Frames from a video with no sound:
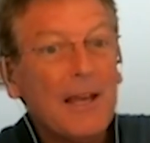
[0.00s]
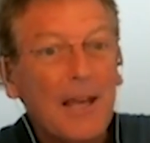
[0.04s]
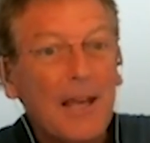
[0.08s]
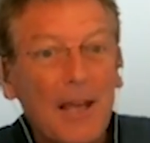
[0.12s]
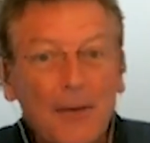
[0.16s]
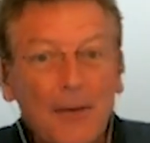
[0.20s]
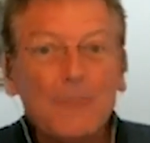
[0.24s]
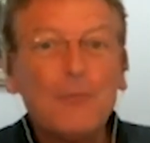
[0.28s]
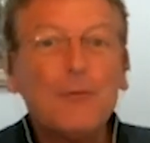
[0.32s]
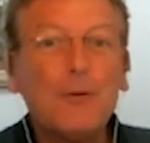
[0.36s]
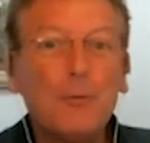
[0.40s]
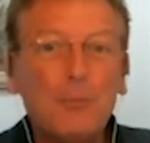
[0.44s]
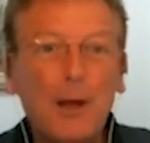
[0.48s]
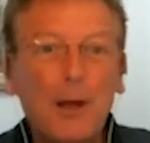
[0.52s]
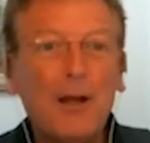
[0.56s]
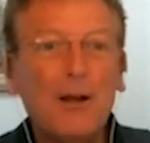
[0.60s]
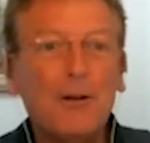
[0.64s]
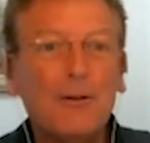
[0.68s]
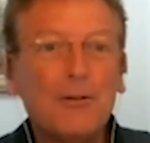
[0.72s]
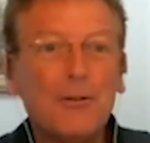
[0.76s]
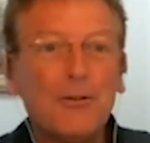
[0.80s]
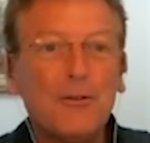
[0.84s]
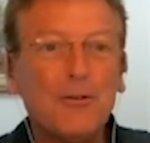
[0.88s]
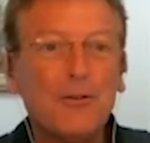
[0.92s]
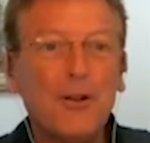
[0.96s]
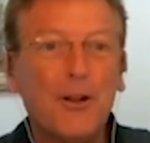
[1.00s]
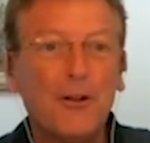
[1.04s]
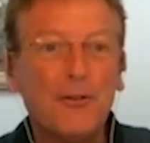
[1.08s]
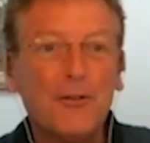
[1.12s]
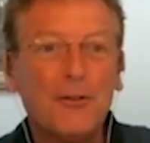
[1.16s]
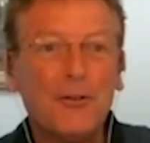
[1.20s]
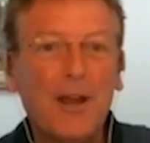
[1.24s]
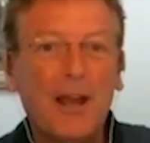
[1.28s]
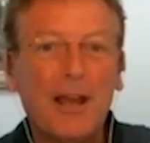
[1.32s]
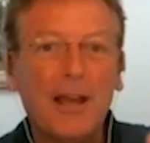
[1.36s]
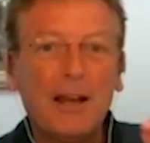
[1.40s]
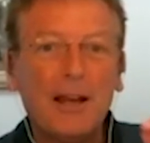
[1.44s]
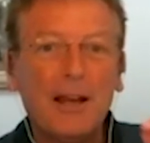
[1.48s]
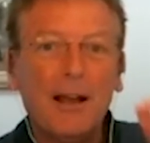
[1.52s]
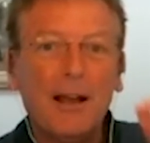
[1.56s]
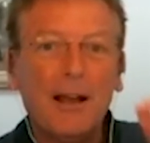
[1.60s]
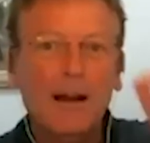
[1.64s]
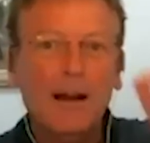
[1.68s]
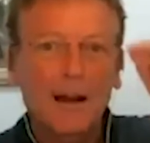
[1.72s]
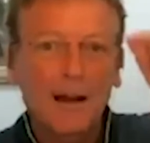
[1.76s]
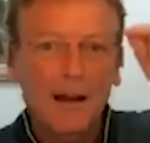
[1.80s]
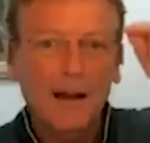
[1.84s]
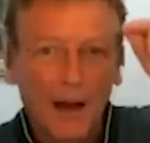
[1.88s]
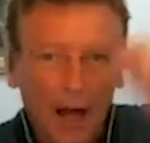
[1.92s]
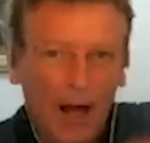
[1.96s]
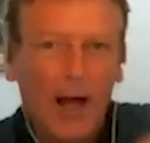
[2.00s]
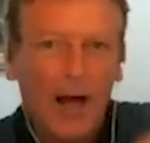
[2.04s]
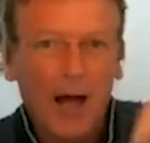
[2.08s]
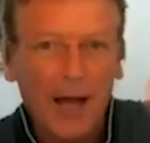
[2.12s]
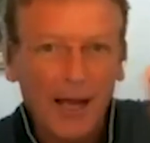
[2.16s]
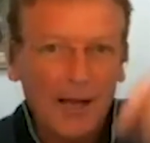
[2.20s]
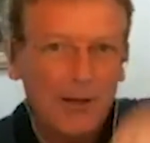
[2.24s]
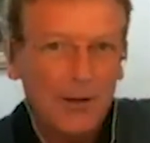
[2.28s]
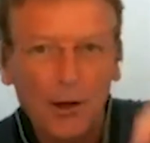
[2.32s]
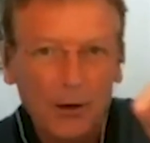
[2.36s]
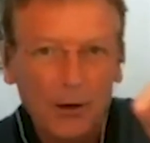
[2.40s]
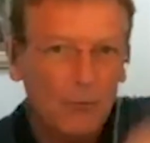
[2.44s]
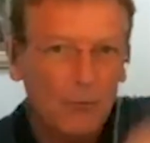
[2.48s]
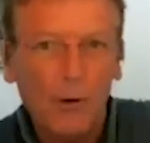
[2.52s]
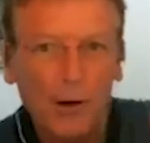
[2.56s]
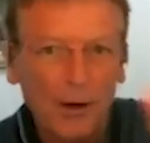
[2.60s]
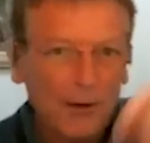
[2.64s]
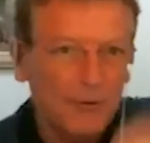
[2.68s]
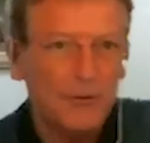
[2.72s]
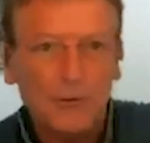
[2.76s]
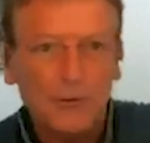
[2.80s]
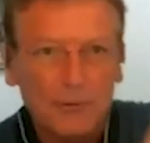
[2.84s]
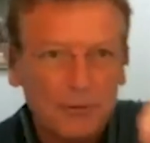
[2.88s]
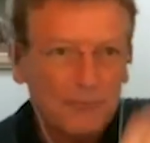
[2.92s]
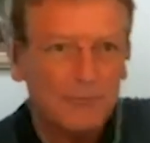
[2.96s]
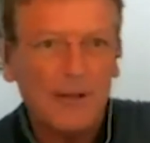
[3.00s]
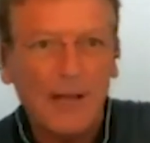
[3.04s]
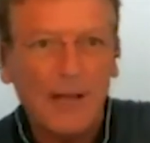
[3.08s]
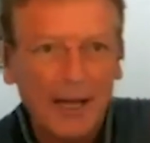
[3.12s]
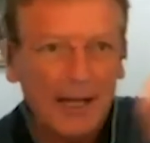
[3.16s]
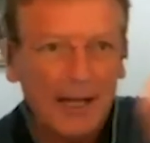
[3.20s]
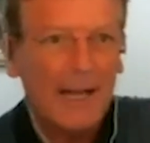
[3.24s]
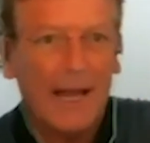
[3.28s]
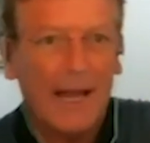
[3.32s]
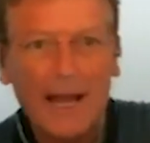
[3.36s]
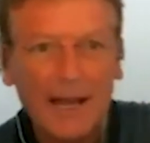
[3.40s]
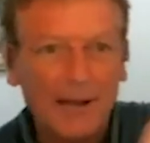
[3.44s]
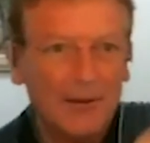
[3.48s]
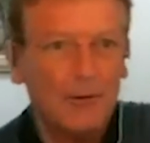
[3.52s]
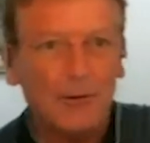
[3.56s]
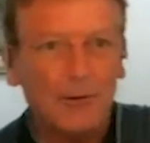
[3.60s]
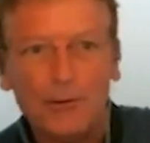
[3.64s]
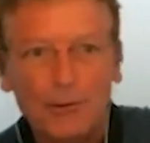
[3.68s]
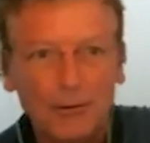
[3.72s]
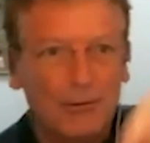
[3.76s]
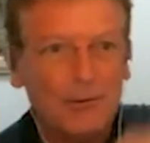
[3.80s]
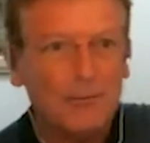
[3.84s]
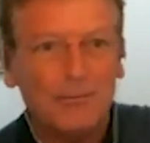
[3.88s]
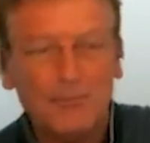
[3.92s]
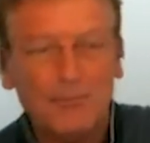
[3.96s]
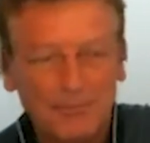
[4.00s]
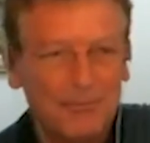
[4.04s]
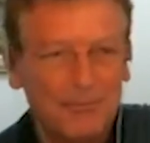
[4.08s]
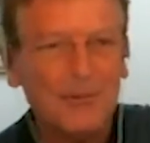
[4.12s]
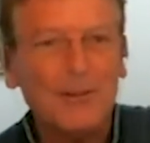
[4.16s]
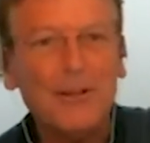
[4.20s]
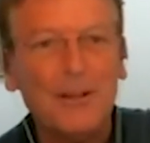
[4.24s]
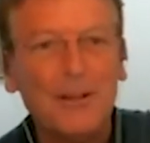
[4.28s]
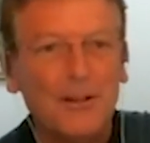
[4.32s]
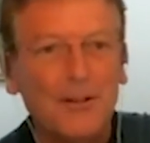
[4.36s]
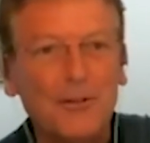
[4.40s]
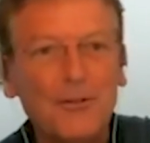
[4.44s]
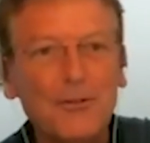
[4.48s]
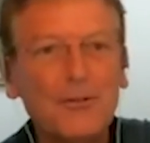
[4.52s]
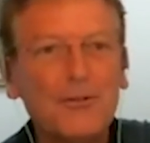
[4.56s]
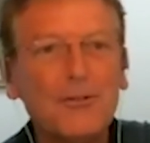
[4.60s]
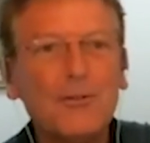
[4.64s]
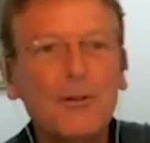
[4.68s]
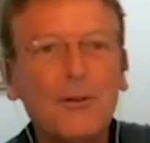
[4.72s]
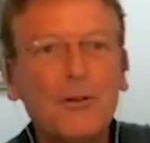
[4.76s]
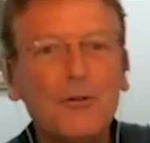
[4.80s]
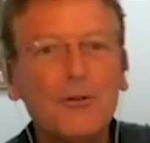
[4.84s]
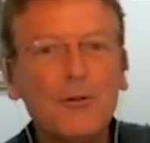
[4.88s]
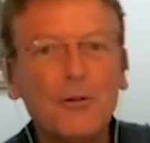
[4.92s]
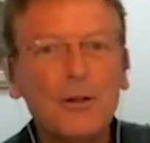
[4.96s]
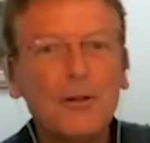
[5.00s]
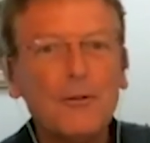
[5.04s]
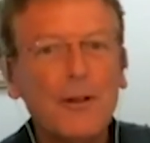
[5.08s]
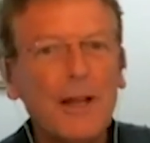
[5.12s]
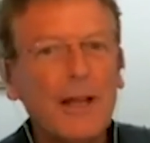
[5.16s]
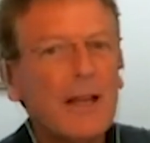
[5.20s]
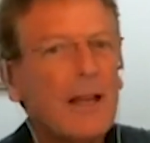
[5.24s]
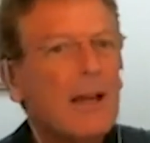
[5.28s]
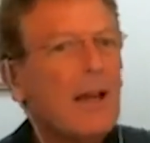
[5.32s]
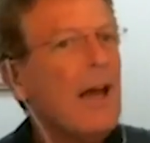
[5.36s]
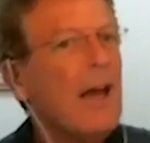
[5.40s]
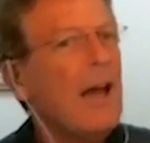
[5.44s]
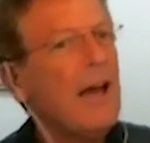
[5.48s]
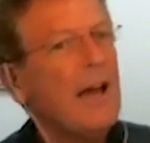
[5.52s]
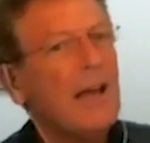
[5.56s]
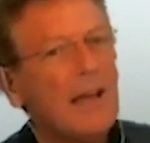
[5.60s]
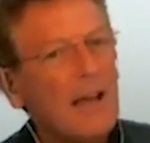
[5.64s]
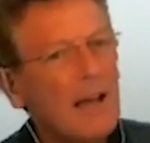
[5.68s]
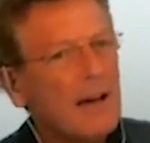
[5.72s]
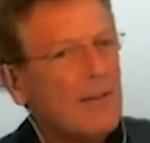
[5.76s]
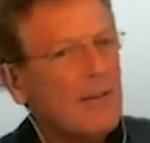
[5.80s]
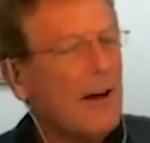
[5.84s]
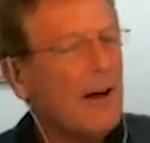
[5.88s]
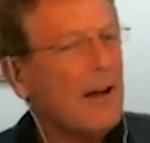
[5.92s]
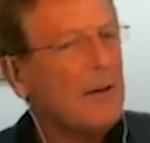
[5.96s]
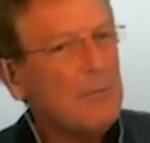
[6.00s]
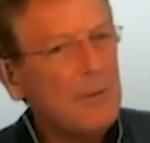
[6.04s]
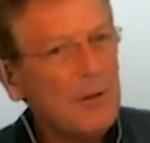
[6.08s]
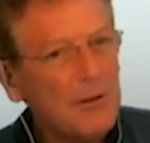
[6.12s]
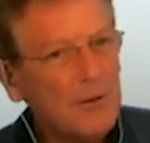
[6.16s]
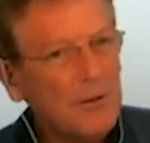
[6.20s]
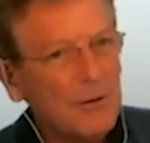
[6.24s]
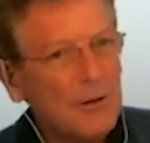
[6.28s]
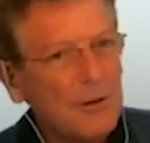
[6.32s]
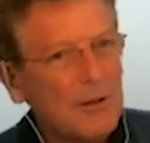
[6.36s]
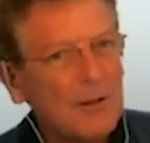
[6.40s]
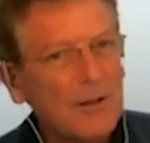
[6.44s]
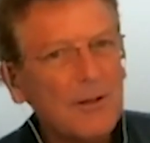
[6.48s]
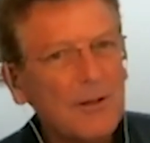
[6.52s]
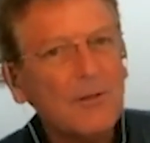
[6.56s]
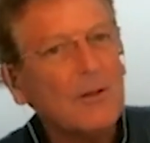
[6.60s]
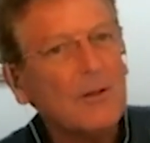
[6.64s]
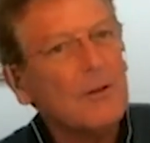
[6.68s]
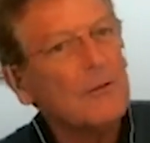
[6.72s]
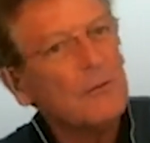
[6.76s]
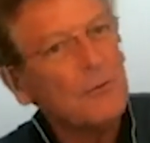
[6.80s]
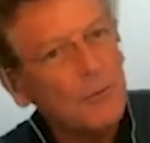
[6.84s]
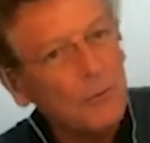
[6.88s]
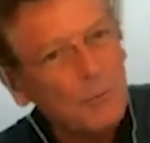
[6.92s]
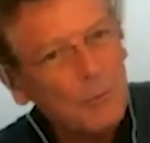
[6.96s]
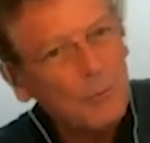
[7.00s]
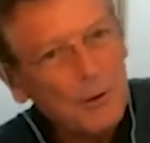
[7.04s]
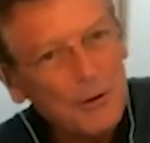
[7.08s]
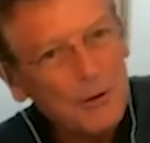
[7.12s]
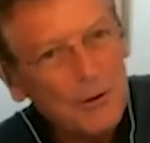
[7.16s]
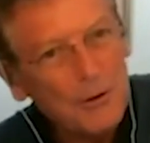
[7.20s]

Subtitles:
If the parent is not saying, "I know what you've done and you're this," sort of like, "Hey, have I been doing this? Have you been